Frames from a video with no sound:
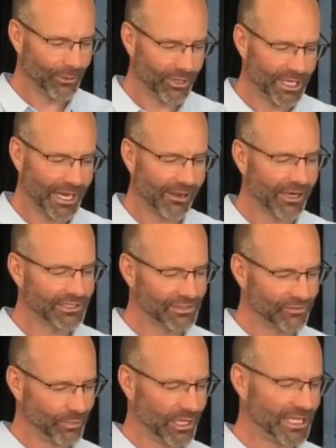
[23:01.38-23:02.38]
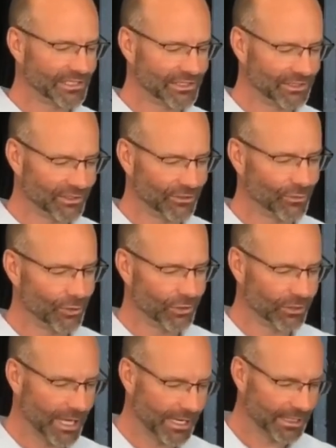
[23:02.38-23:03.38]
are carriers of peace to the world
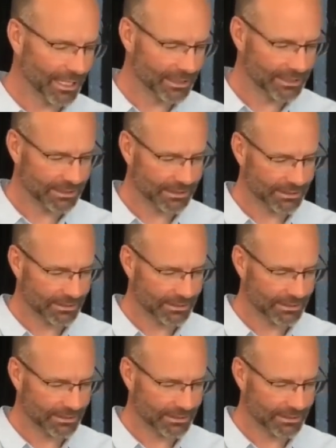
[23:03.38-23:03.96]
around us.